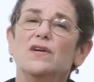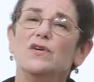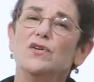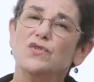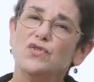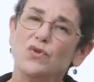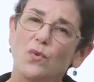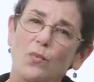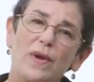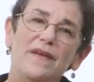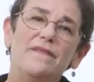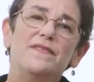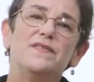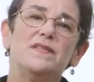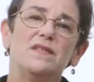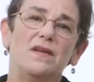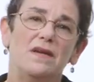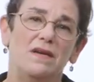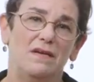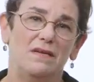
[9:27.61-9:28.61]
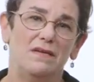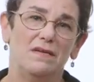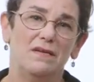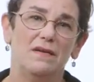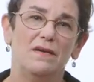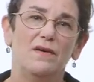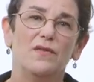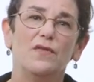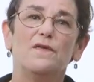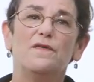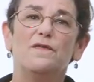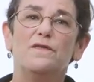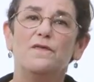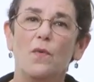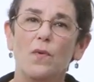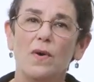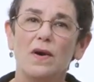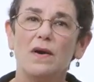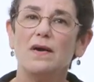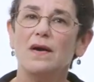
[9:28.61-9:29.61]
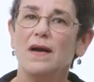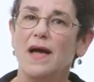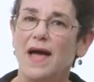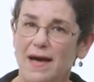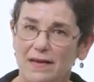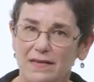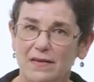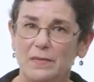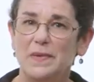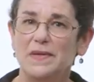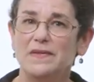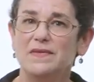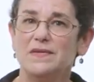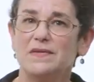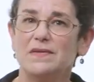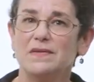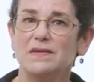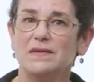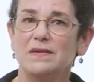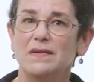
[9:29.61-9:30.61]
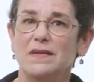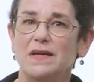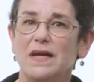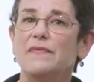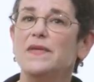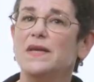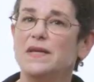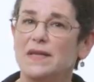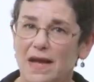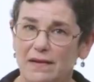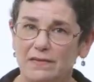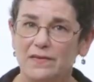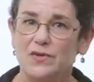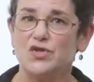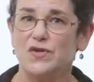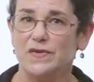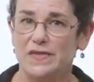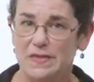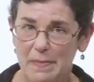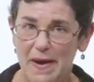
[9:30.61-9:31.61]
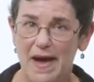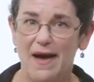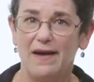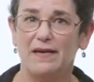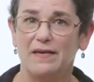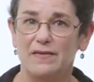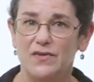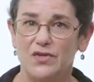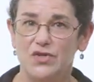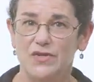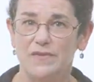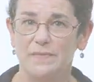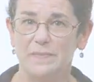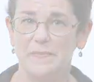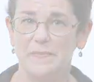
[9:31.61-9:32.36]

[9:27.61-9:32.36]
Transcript: So we've seen the 4 elements in the negligence package.